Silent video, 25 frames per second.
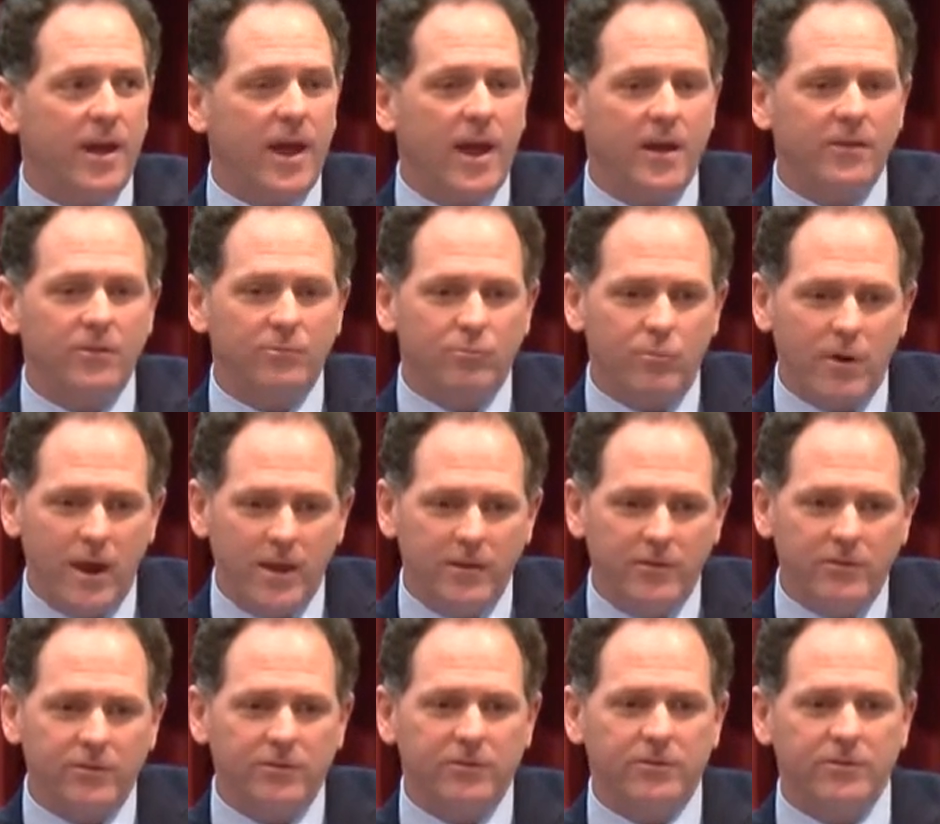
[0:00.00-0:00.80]
As
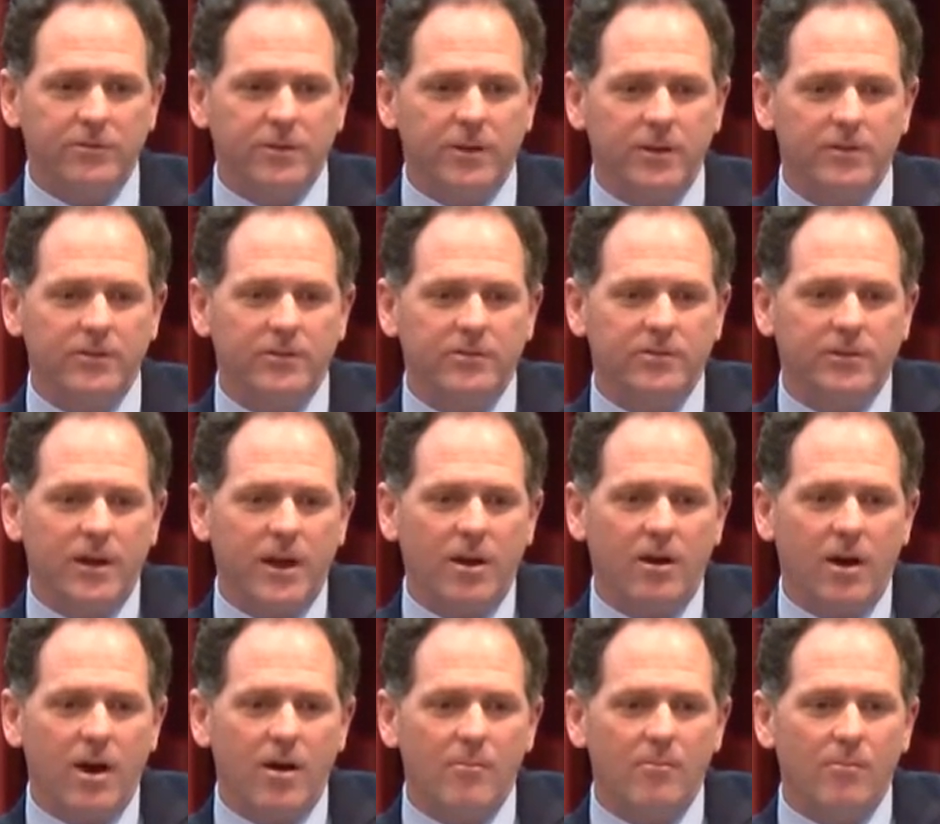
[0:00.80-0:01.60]
Wes has
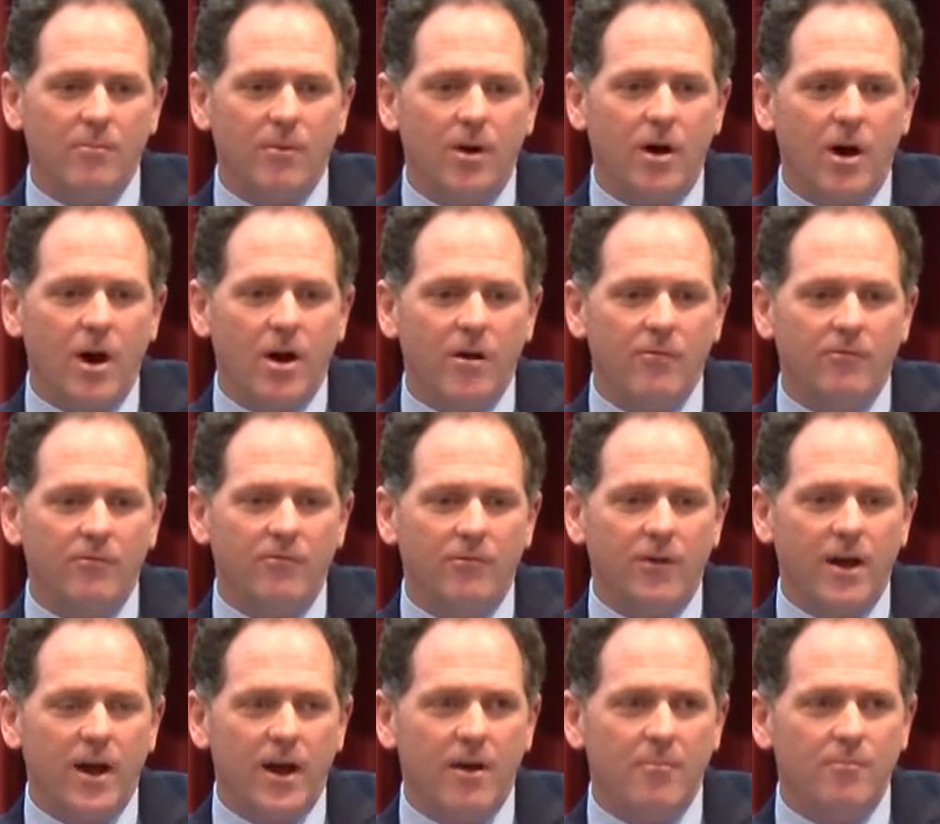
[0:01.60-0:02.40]
said, I've
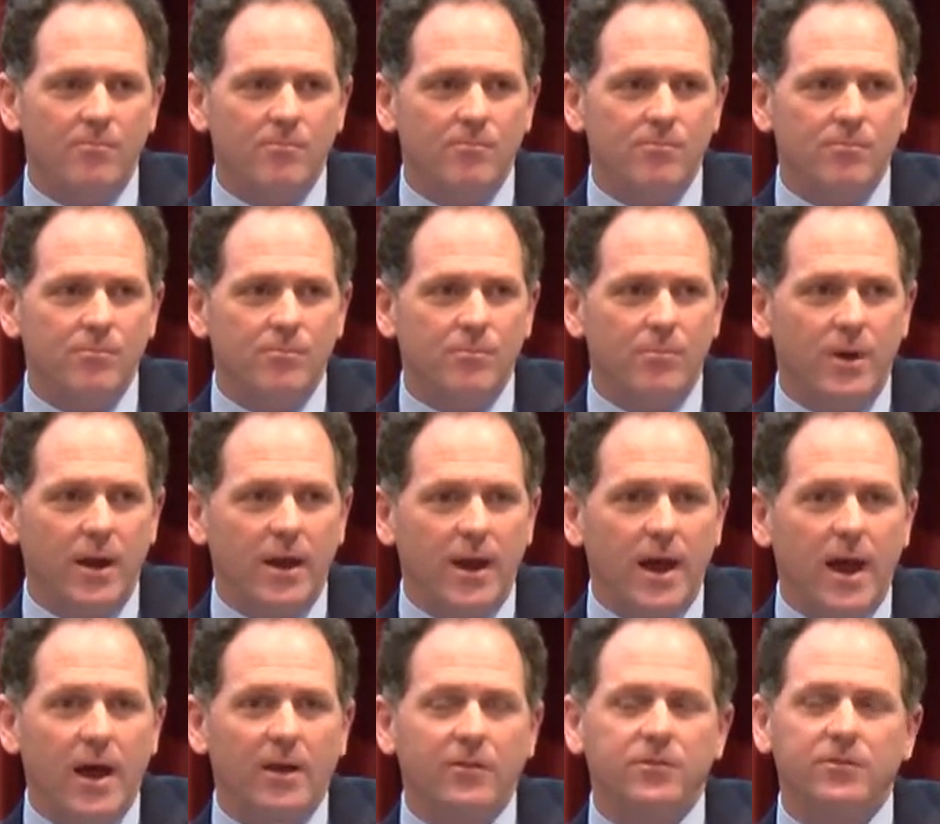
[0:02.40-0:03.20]

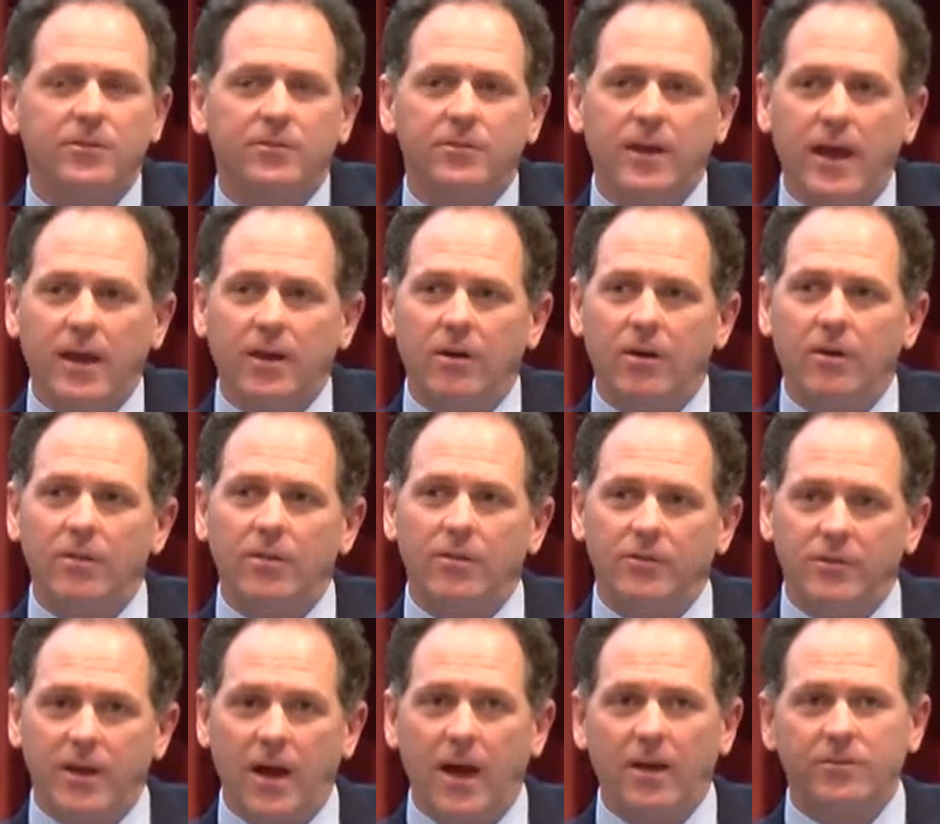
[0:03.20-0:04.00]
been asked to take on the
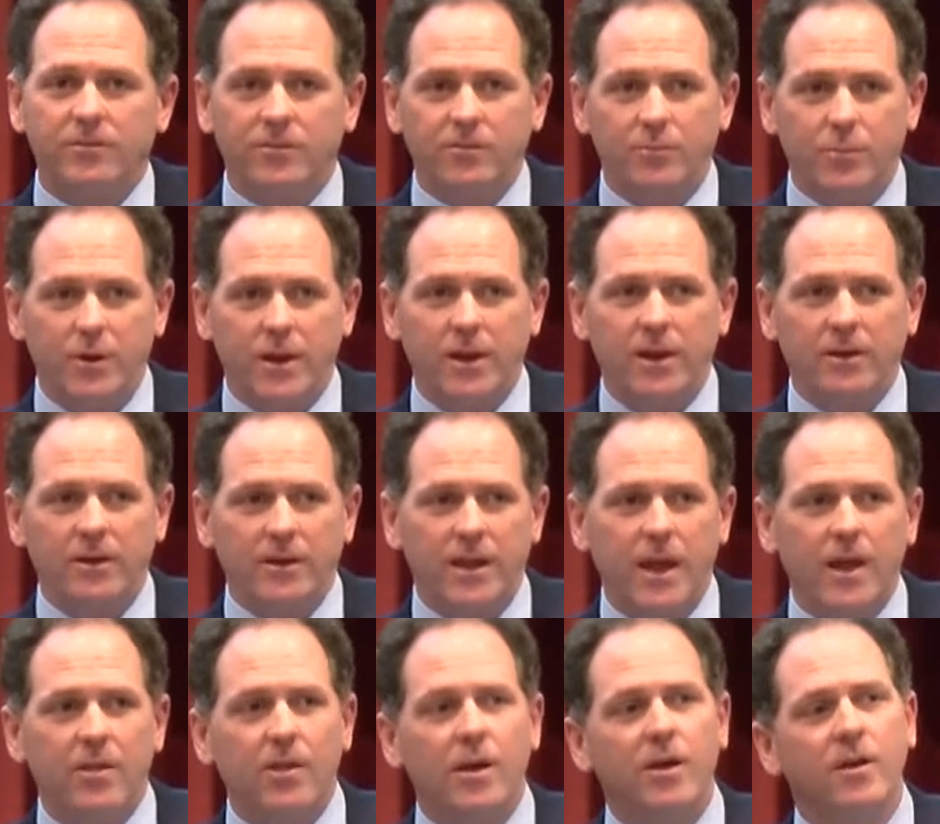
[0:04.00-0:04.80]
task of bringing
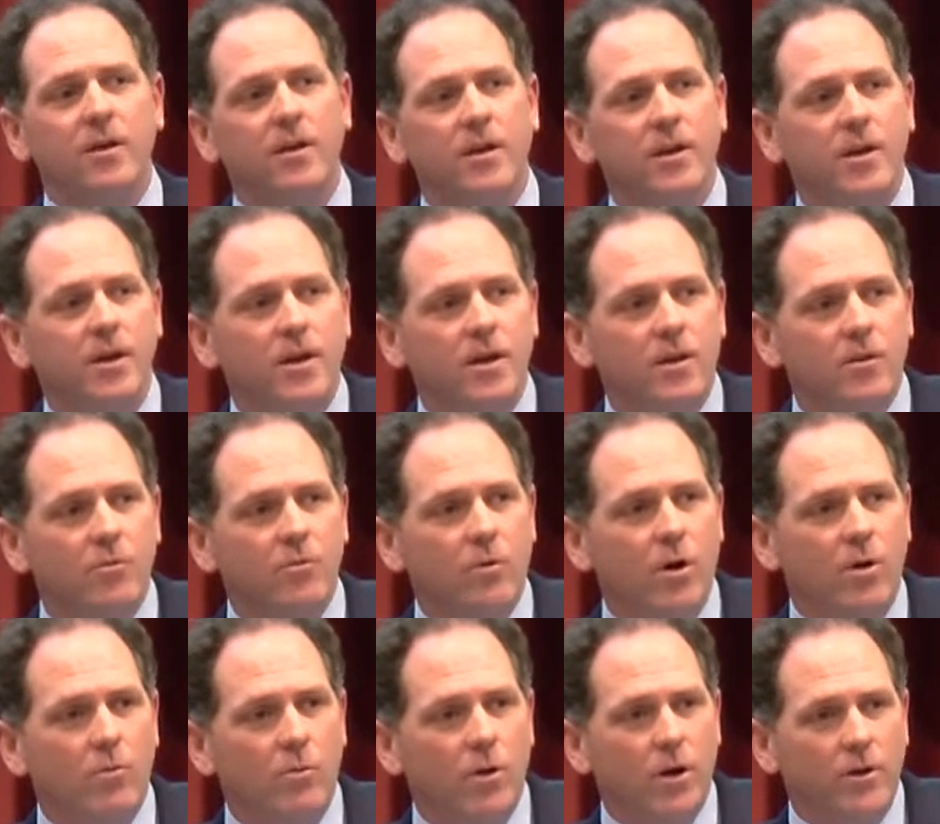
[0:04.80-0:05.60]
together
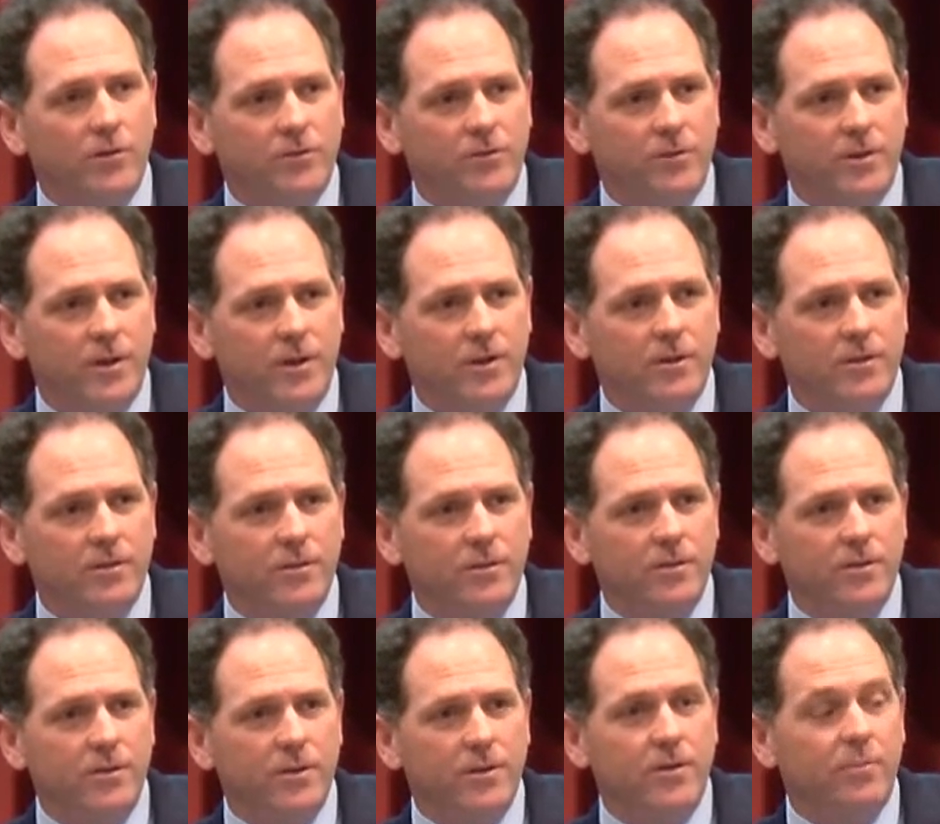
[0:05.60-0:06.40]
what was the
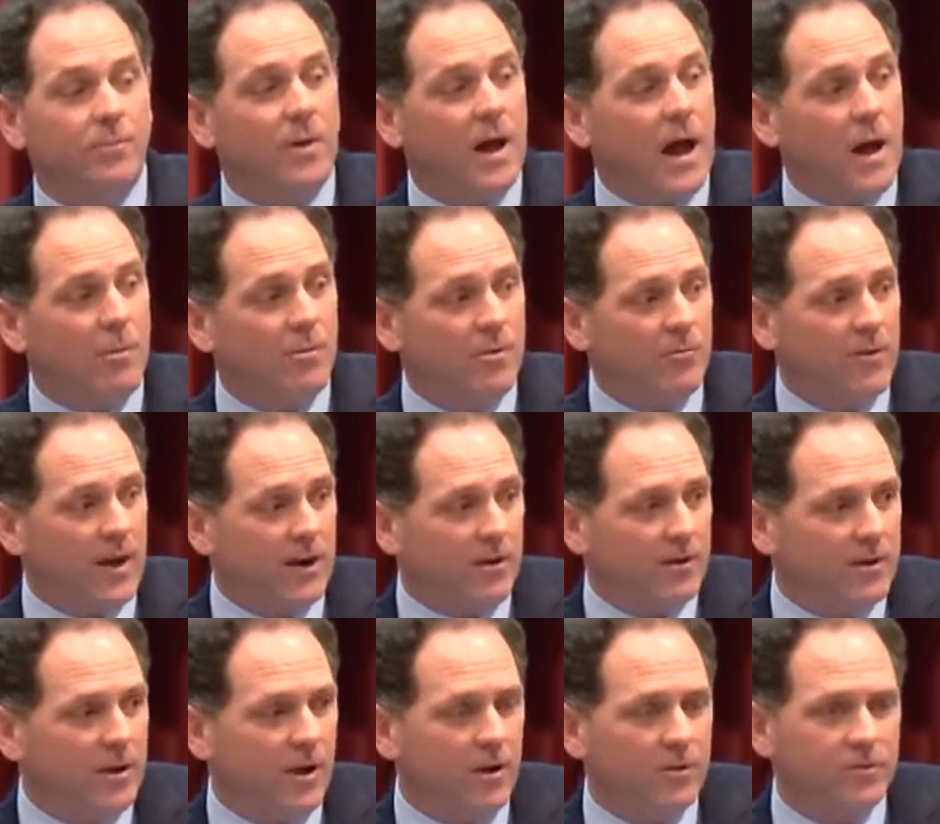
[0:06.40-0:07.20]
Department of
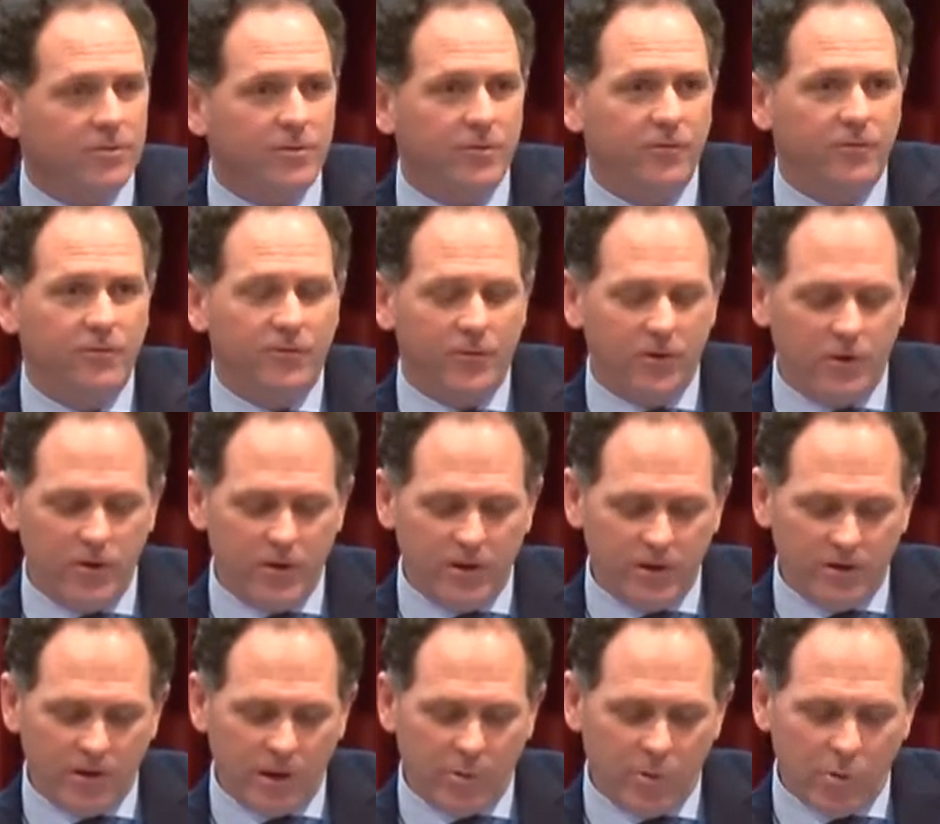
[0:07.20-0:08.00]
Agriculture and Food
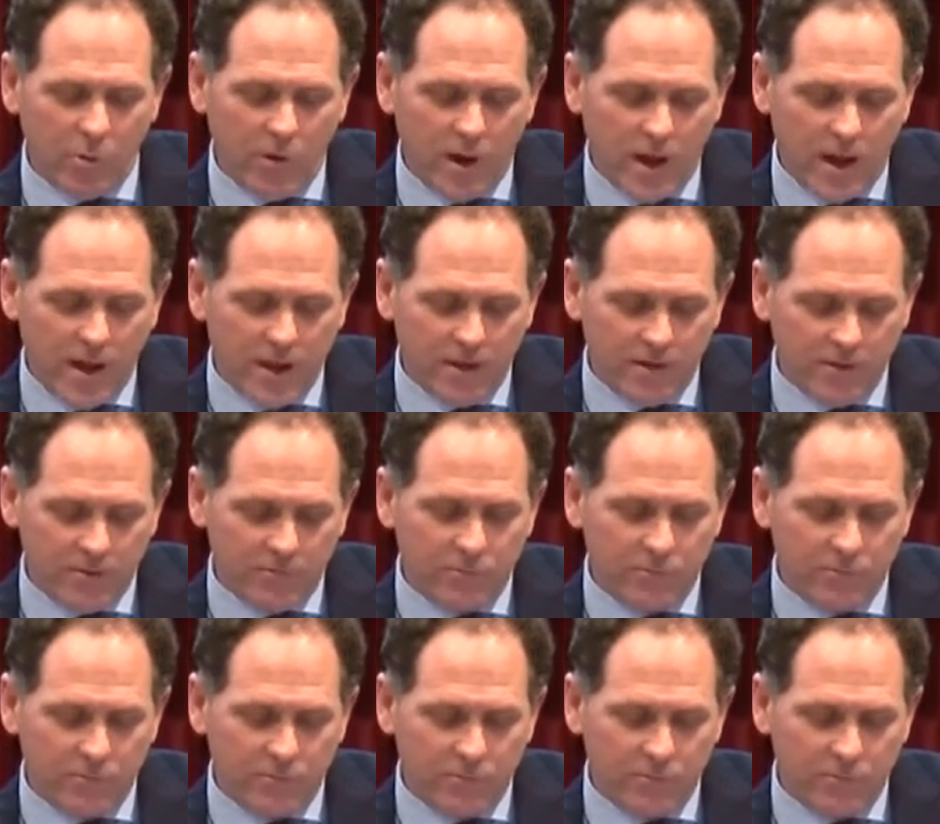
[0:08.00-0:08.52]
in WA,